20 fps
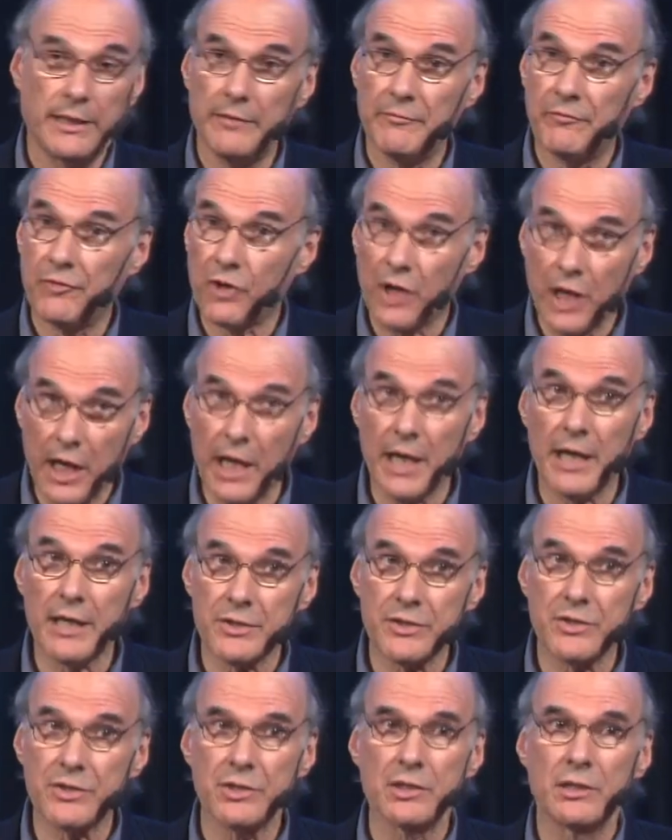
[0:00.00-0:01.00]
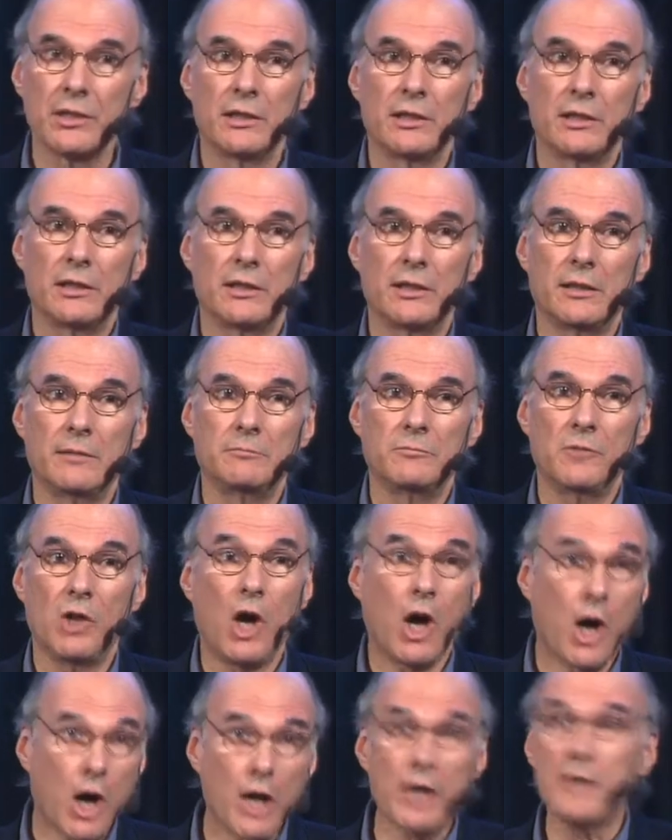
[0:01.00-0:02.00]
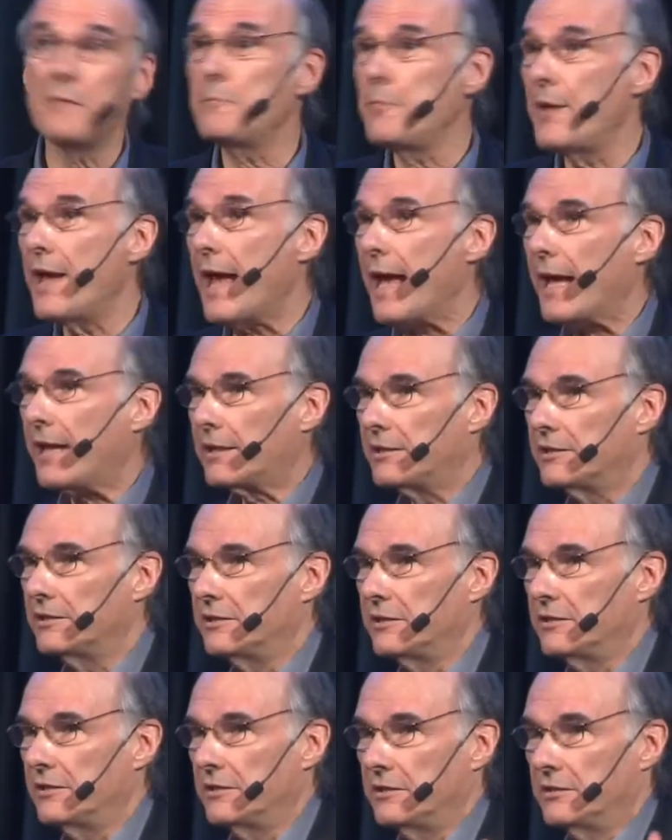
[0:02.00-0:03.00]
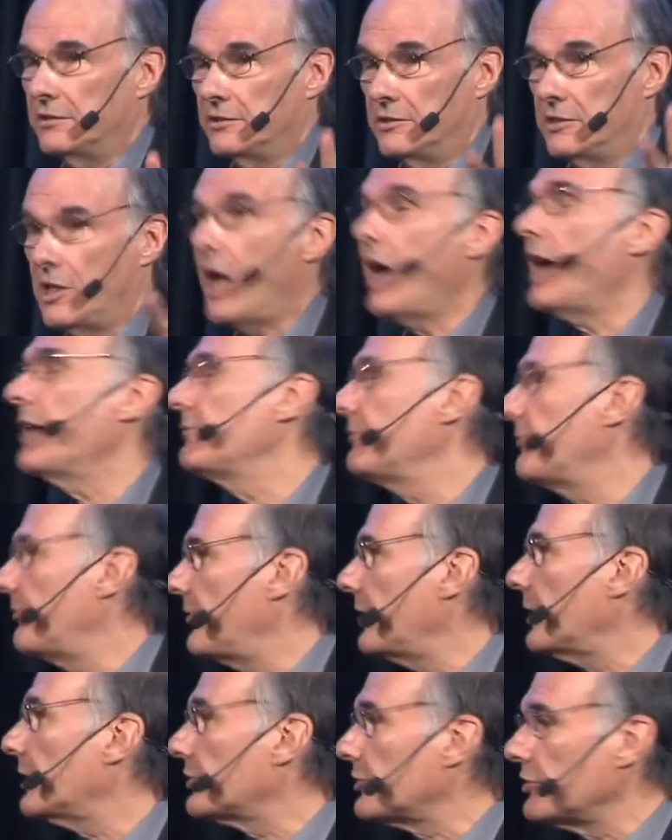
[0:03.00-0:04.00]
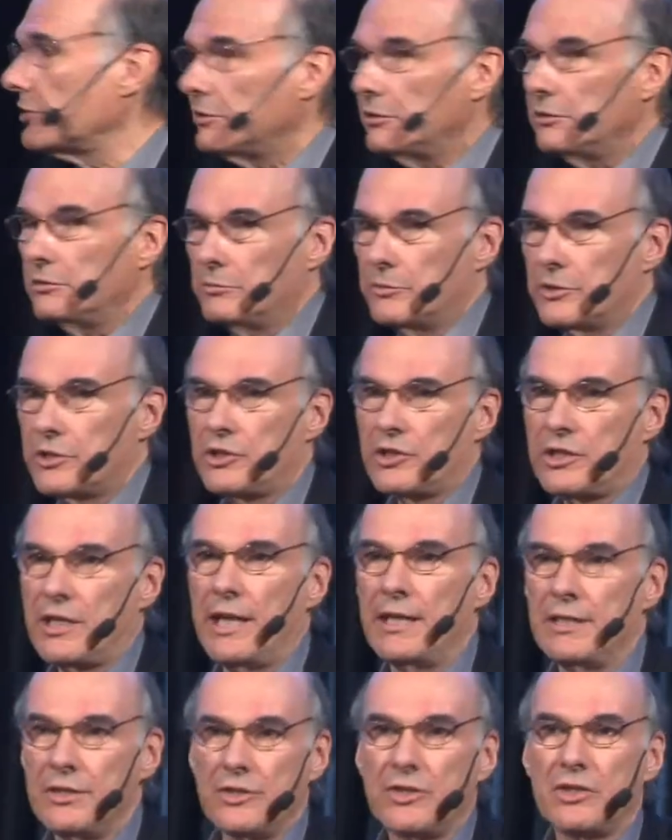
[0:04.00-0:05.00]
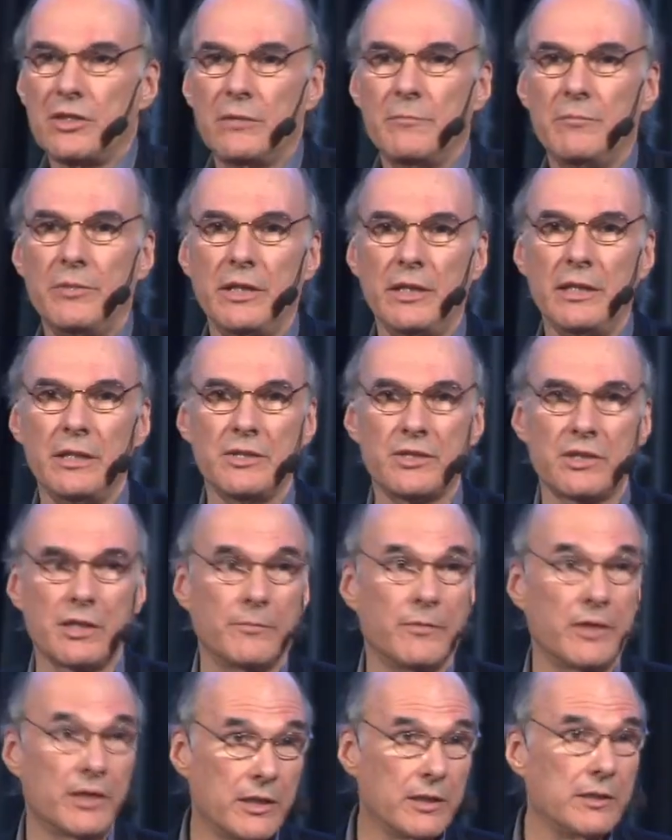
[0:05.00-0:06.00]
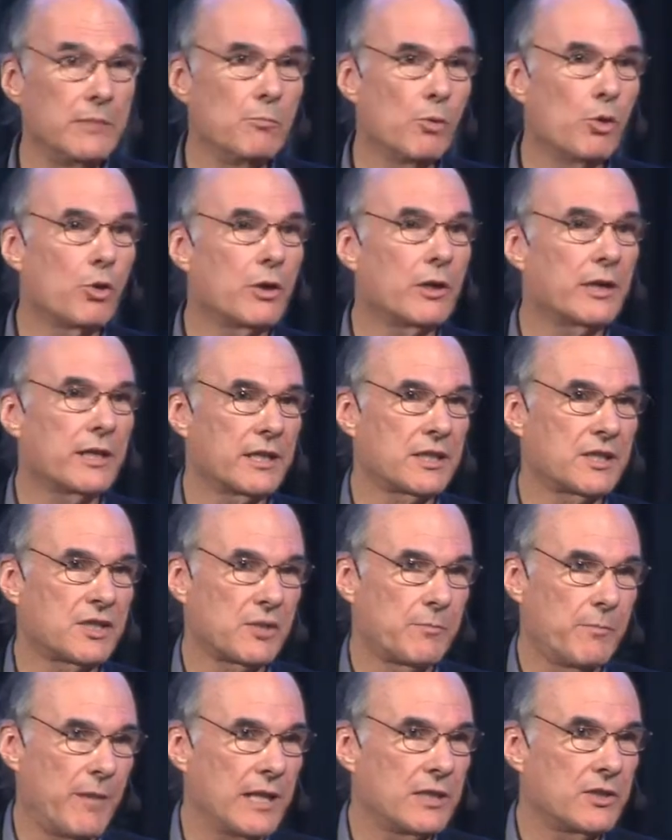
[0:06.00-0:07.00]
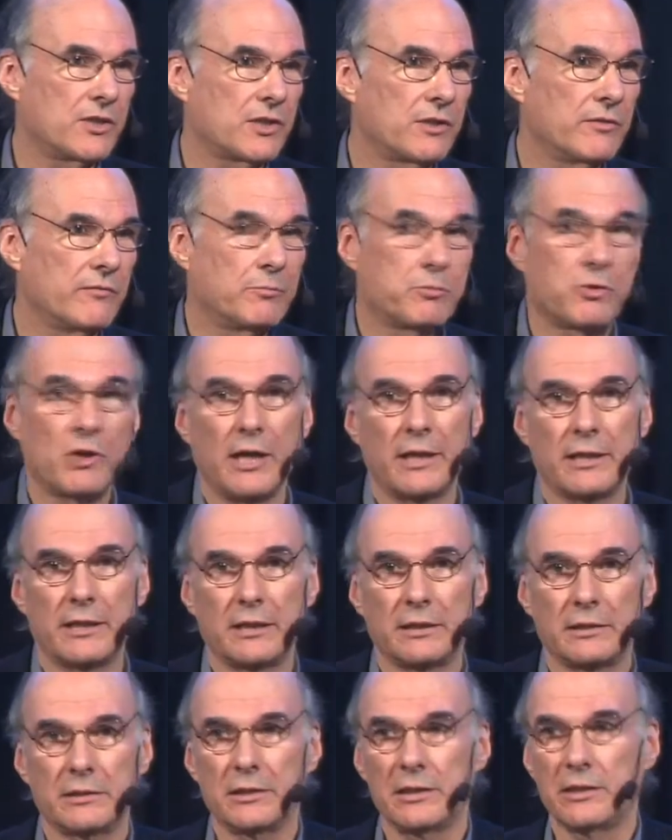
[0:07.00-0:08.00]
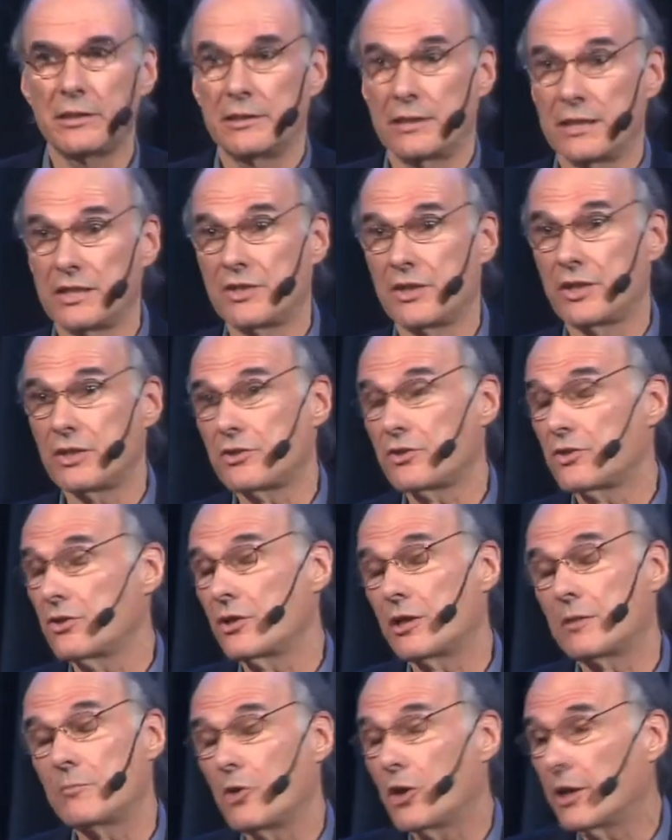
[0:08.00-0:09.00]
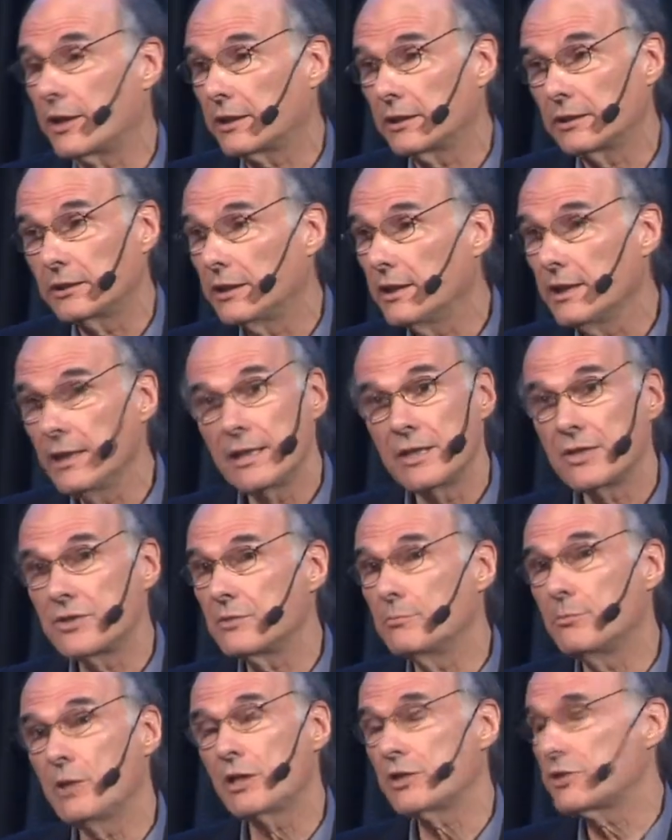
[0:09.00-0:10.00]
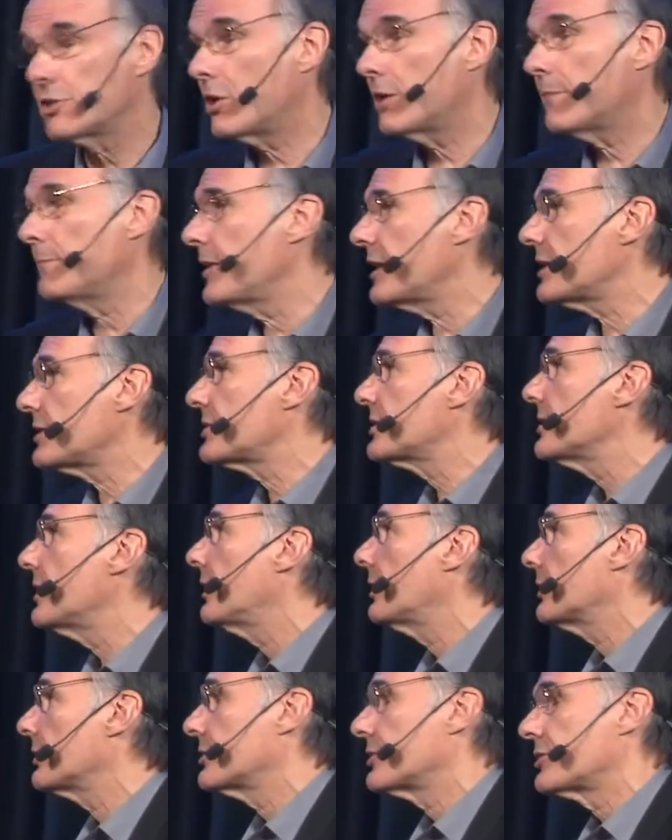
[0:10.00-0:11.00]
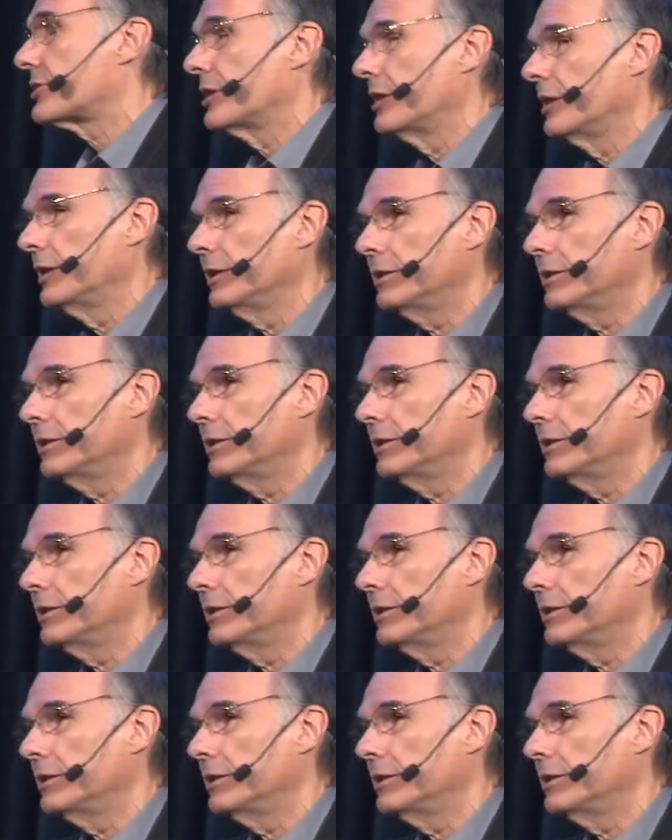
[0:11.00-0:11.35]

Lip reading: For us, hardback nonfiction, which tends to be some of the more expensive product that exists in our market, is amongst our best sellers.